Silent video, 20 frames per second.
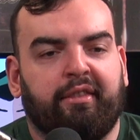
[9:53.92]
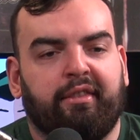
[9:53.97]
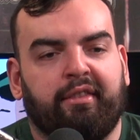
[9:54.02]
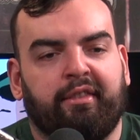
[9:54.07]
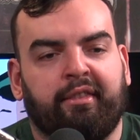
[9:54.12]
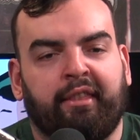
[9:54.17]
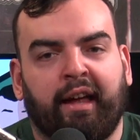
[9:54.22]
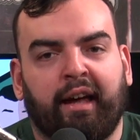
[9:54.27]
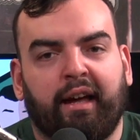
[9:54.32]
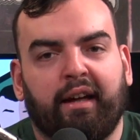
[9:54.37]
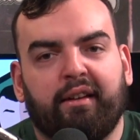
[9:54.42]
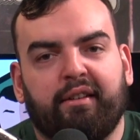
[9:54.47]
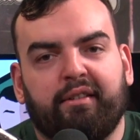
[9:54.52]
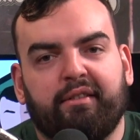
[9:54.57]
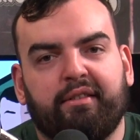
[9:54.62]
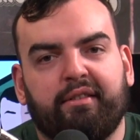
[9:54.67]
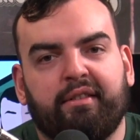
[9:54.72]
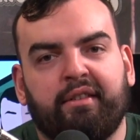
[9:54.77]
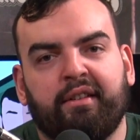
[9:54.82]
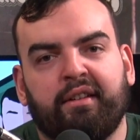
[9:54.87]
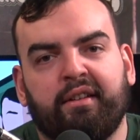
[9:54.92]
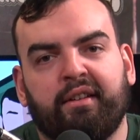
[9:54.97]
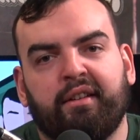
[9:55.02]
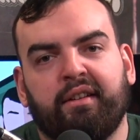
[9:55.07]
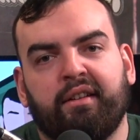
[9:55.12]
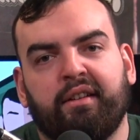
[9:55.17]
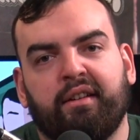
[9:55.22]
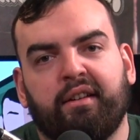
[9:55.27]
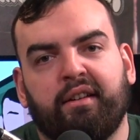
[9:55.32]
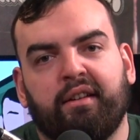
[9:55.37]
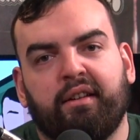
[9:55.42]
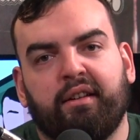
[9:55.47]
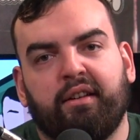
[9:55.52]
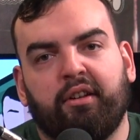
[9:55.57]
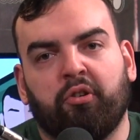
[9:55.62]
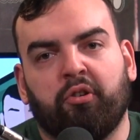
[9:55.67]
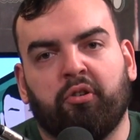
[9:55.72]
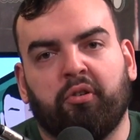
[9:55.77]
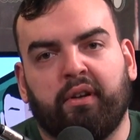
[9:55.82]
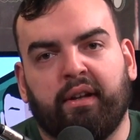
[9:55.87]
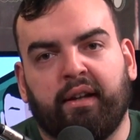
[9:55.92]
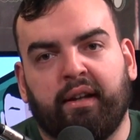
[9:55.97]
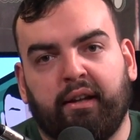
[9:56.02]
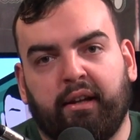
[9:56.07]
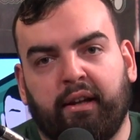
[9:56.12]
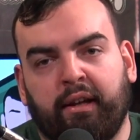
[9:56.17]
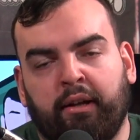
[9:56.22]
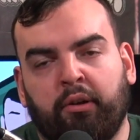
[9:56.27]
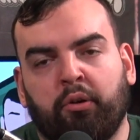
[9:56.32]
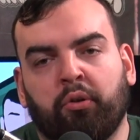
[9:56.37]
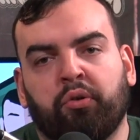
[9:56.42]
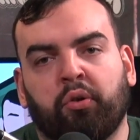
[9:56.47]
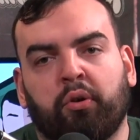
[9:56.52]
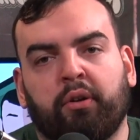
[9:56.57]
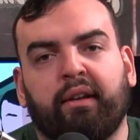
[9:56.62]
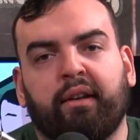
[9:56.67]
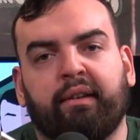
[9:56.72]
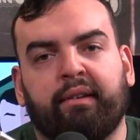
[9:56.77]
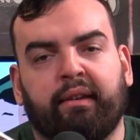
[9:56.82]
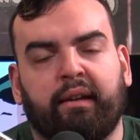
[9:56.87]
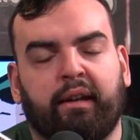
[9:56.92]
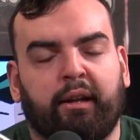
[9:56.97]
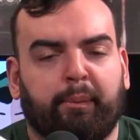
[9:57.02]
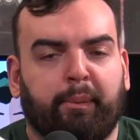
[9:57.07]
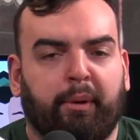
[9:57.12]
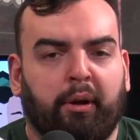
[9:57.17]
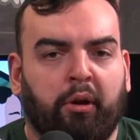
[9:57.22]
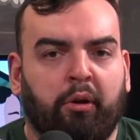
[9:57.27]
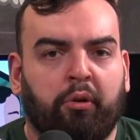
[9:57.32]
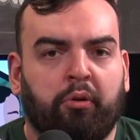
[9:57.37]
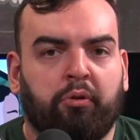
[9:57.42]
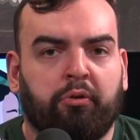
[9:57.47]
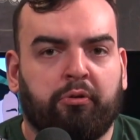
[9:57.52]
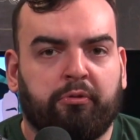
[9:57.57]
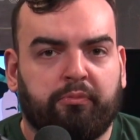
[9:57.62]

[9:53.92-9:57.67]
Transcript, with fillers: that you know, he, he goes on to say about how